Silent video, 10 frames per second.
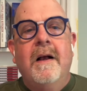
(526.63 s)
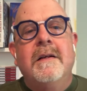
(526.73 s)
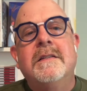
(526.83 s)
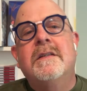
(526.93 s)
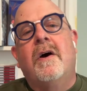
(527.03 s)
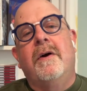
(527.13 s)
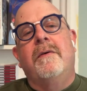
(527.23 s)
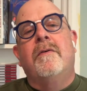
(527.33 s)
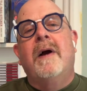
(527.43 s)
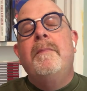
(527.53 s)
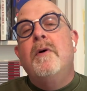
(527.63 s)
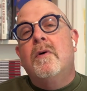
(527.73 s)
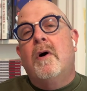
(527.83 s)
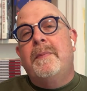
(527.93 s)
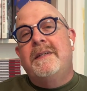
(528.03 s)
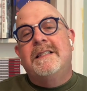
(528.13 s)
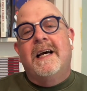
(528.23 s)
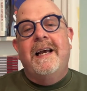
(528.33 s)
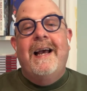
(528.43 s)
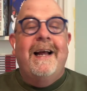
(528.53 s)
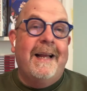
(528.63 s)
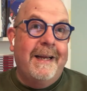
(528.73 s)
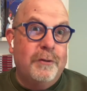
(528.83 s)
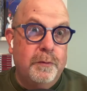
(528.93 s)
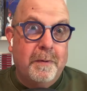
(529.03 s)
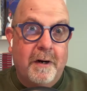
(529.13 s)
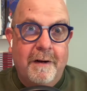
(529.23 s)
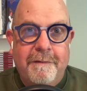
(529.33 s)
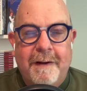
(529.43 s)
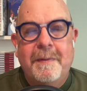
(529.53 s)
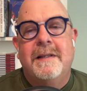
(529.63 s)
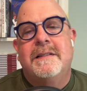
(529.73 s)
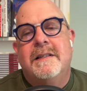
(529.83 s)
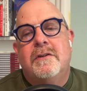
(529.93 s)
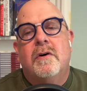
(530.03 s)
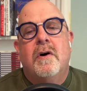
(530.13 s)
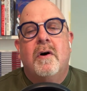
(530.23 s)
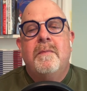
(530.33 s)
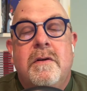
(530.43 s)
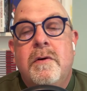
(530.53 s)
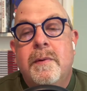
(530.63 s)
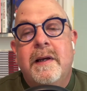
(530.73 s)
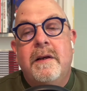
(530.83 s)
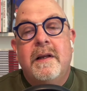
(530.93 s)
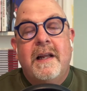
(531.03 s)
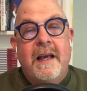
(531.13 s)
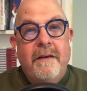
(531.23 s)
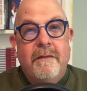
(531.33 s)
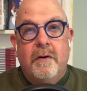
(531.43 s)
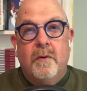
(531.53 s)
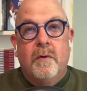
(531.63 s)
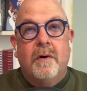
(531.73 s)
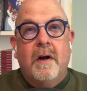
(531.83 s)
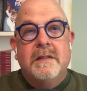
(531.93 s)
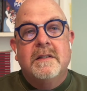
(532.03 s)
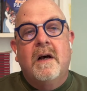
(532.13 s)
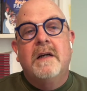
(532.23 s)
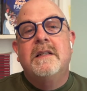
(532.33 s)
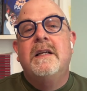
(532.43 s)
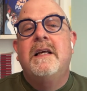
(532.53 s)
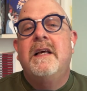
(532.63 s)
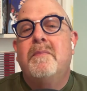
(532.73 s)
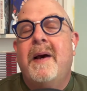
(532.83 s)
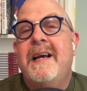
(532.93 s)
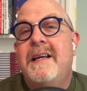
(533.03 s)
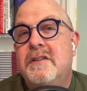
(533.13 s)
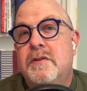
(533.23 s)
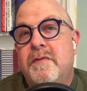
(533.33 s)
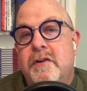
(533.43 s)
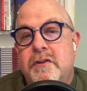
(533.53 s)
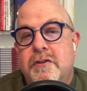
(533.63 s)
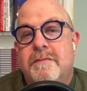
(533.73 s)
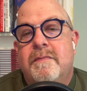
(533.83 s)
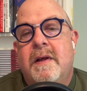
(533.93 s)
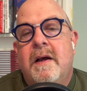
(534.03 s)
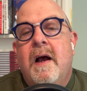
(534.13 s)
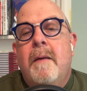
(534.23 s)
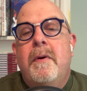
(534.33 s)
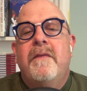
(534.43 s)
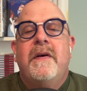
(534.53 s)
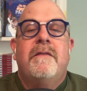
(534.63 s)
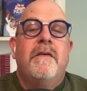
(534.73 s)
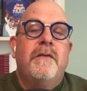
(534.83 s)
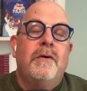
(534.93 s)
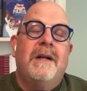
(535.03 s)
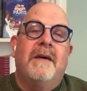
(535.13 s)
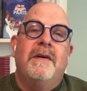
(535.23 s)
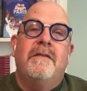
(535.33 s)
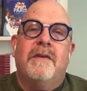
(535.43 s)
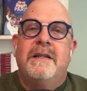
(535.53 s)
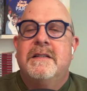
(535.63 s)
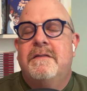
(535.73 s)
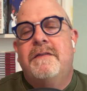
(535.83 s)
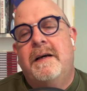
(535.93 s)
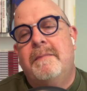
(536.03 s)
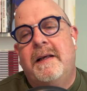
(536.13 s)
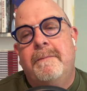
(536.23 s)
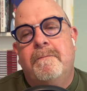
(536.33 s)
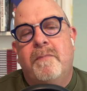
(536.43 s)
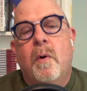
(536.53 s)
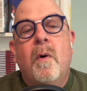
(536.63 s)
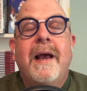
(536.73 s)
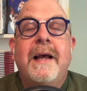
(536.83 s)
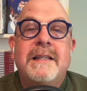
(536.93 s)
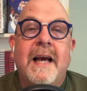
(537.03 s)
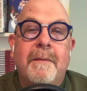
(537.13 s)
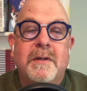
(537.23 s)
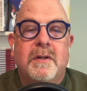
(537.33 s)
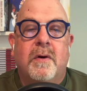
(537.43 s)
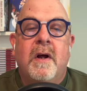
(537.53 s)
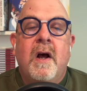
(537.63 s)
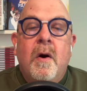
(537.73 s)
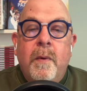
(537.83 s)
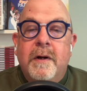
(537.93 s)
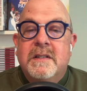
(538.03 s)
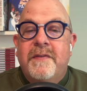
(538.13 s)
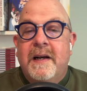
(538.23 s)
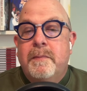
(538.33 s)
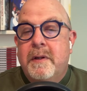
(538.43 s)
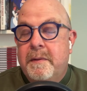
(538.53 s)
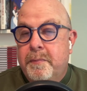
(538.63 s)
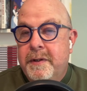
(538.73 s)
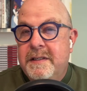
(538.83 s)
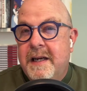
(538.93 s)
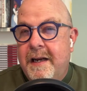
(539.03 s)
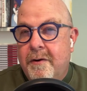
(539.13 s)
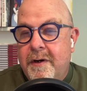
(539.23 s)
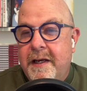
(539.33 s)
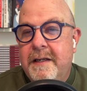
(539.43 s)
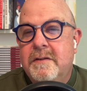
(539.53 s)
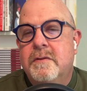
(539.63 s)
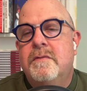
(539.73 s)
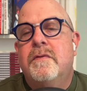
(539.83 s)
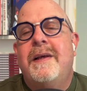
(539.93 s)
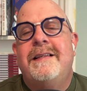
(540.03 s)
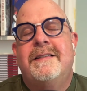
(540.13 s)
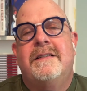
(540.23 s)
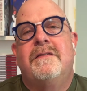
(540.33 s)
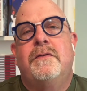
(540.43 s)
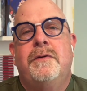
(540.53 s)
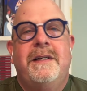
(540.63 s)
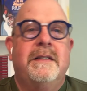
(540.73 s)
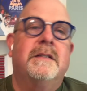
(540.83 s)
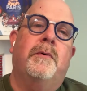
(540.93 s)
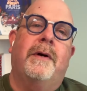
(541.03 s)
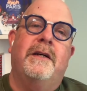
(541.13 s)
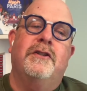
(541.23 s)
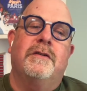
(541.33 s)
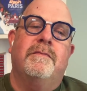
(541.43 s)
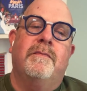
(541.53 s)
So, grab your copy today at andrewpryorfabulously.com, where you can even order a signed and gift packaged version. Perfect for food-loving friends and family. Or head to Amazon, where it's available in print and on Kindle for instant foodie inspiration.